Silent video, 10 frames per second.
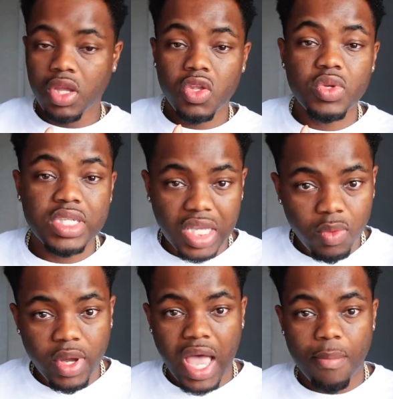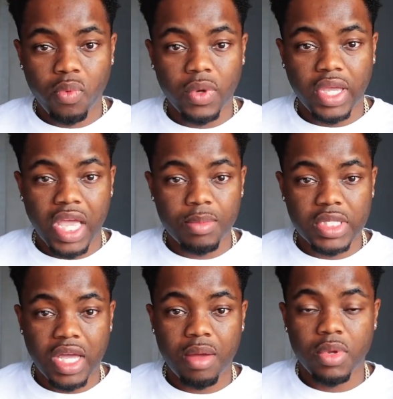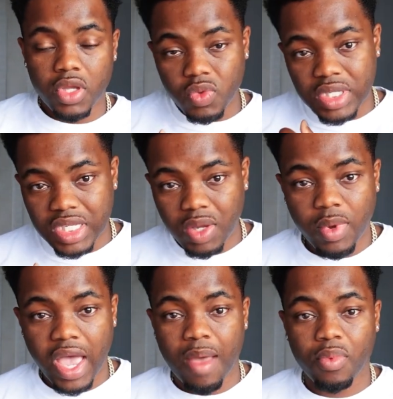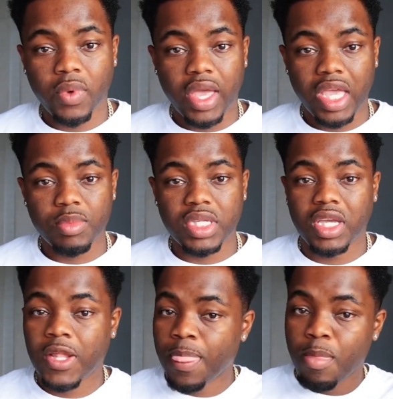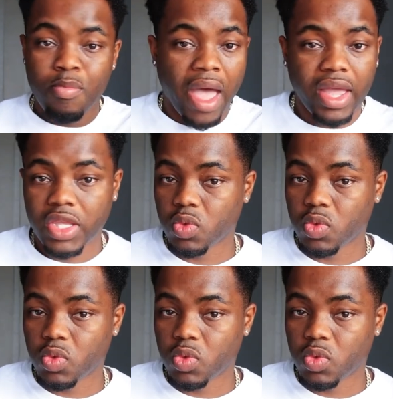You seen what happened with GameStop. You seen what happened with AMC back in